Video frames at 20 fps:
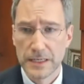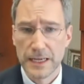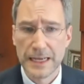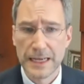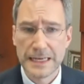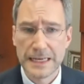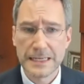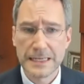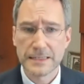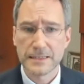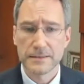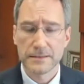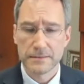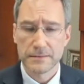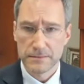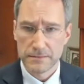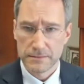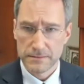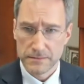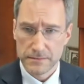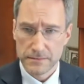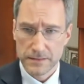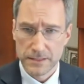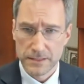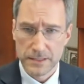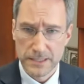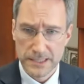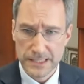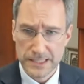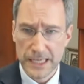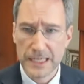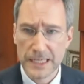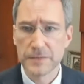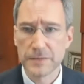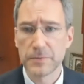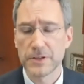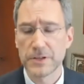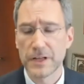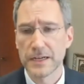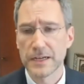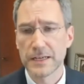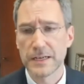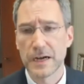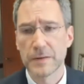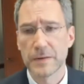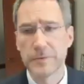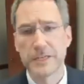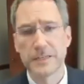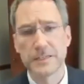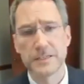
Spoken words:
Any sustainable economic